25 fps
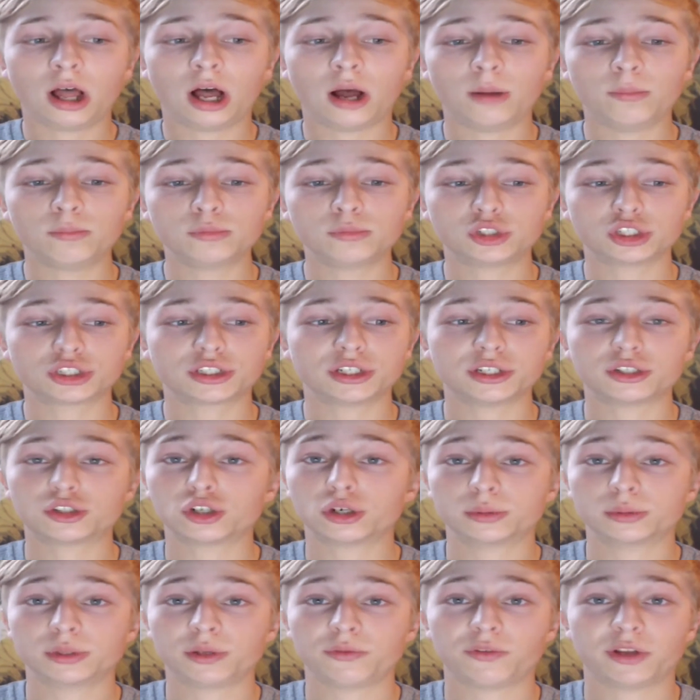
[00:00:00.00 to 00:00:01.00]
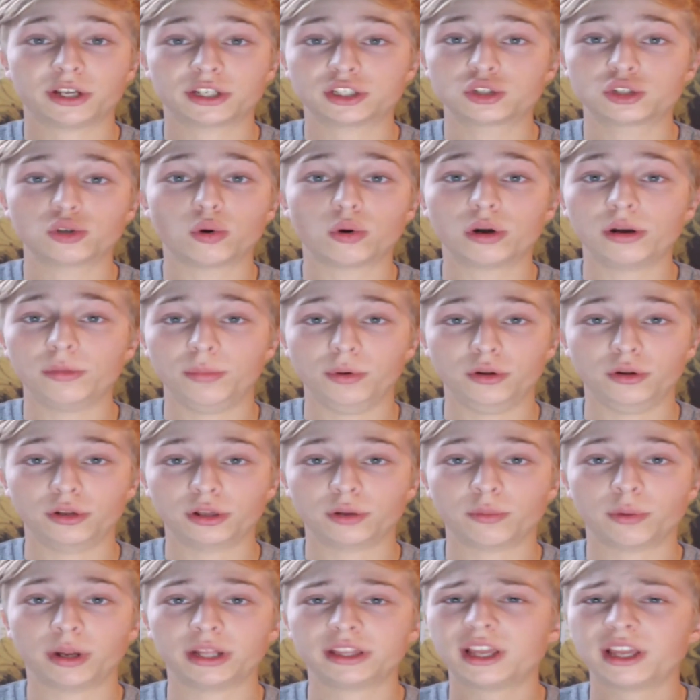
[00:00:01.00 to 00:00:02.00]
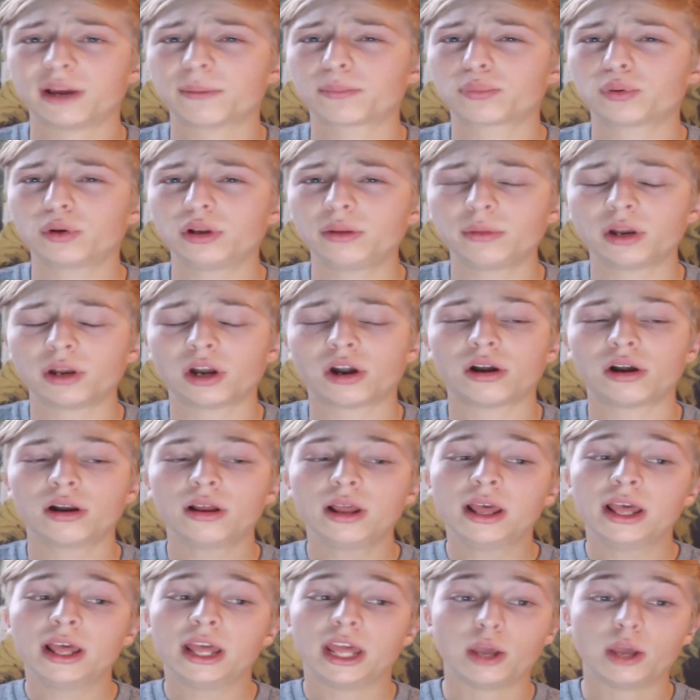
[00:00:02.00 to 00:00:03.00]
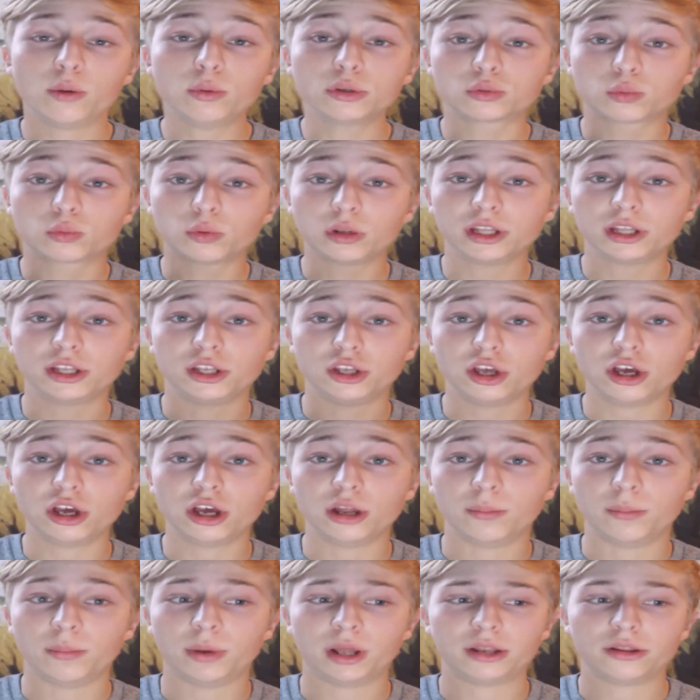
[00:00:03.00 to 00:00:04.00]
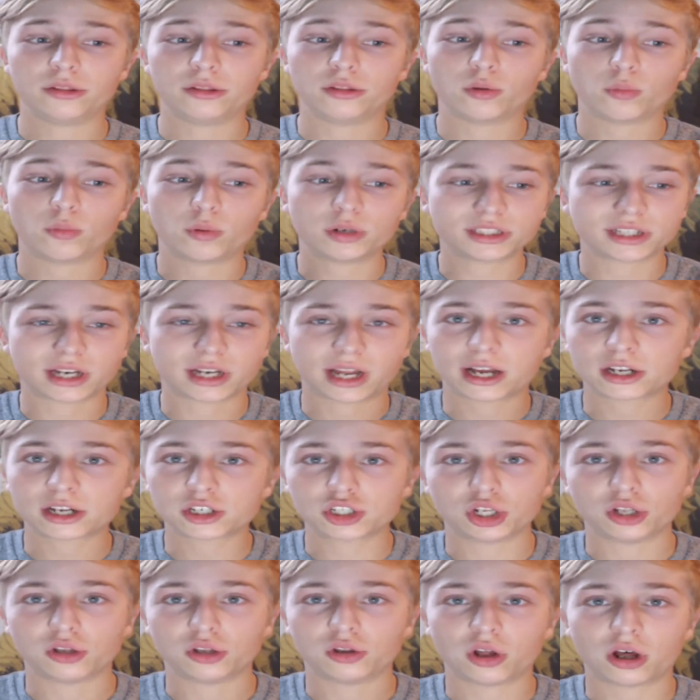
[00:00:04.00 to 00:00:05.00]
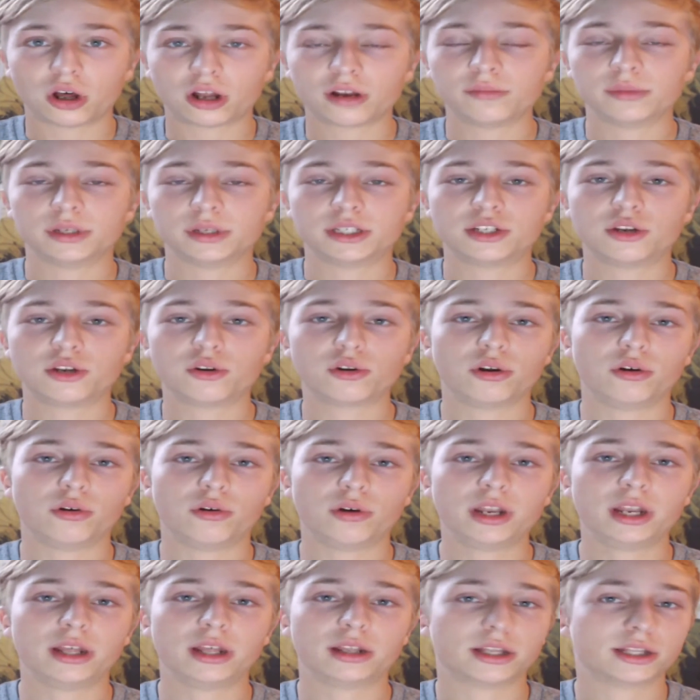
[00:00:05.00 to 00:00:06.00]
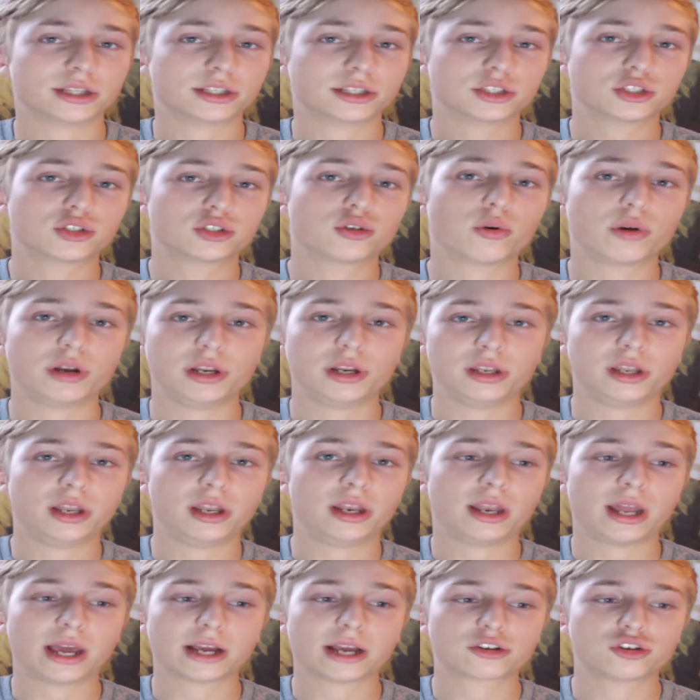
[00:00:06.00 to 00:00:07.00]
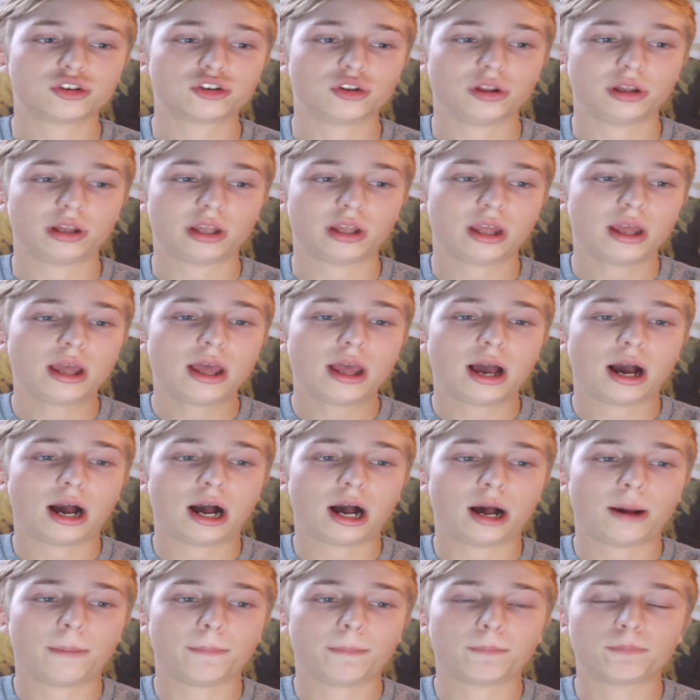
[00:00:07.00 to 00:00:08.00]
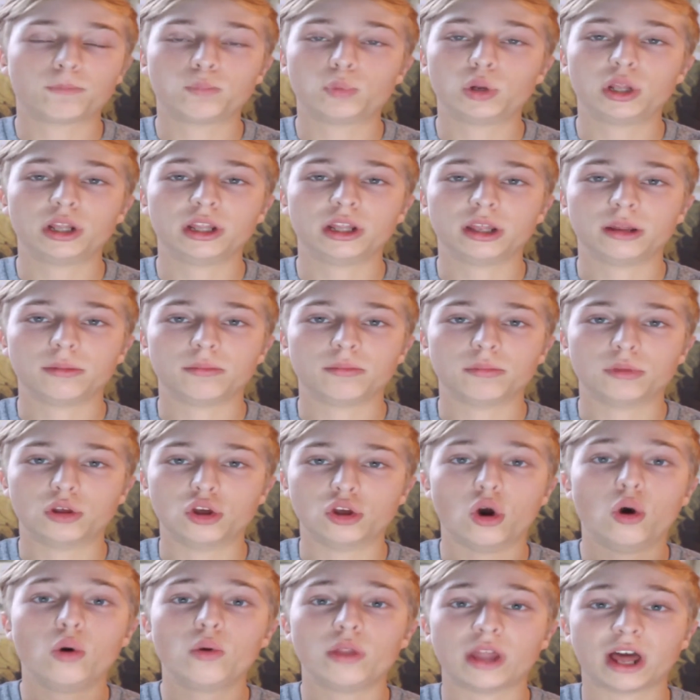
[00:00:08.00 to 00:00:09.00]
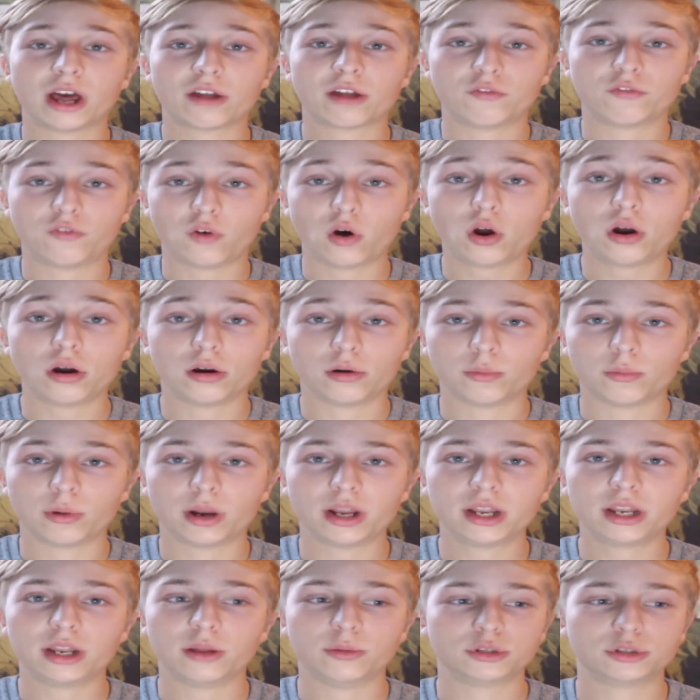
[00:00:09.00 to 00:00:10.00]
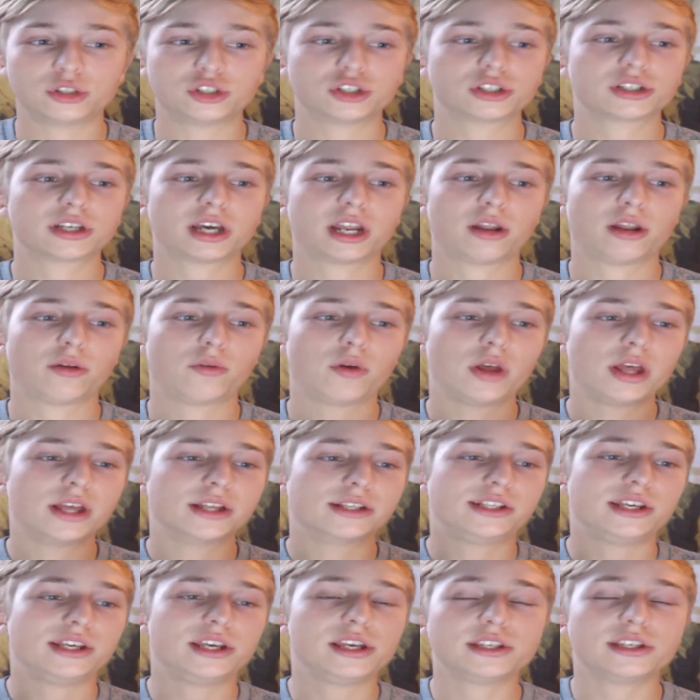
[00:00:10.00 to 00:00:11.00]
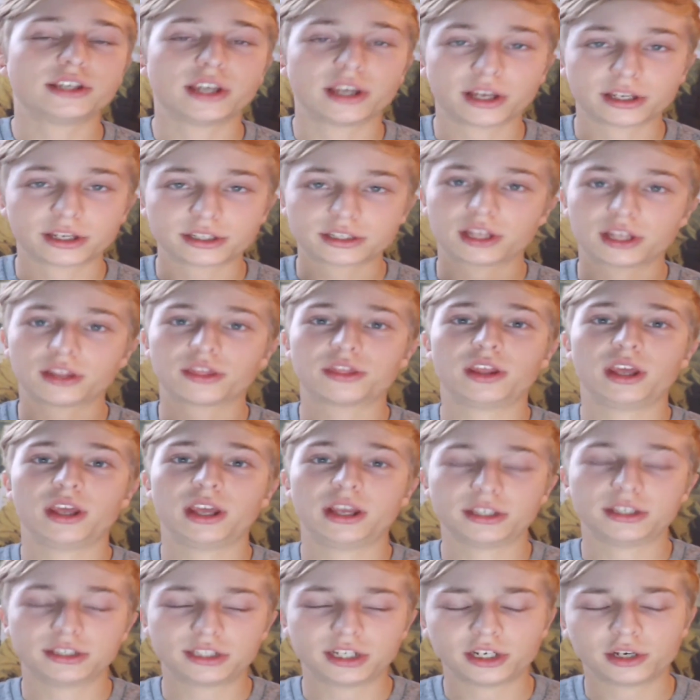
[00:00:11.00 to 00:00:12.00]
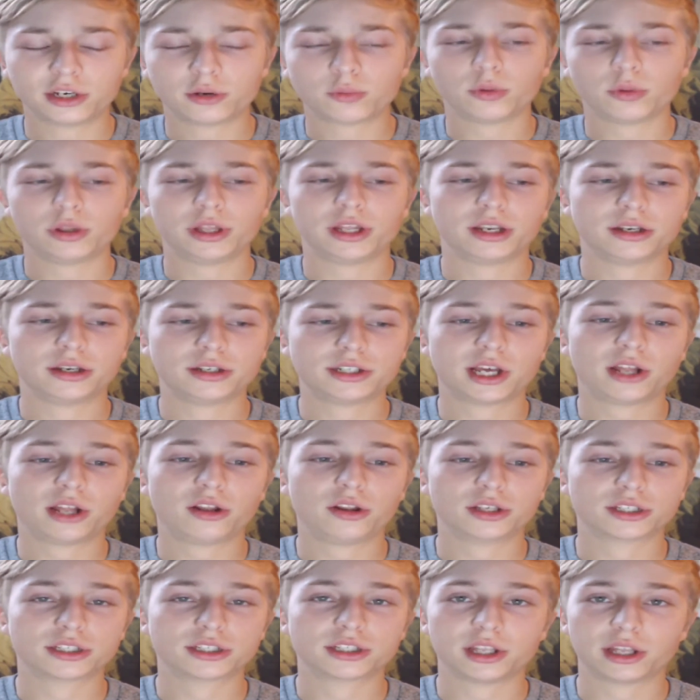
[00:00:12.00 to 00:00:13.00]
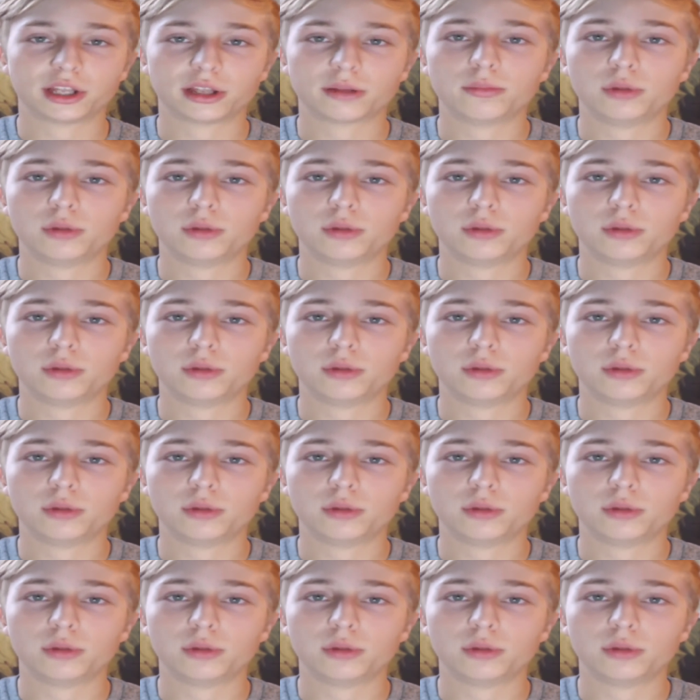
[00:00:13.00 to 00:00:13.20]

Just in terms of, like, story building, right? That premiere, it was really good, but there wasn't actually a lot of material in it. Like, the story didn't actually really go that far, right? It was just kind of teasing us at things and didn't really tell us, like,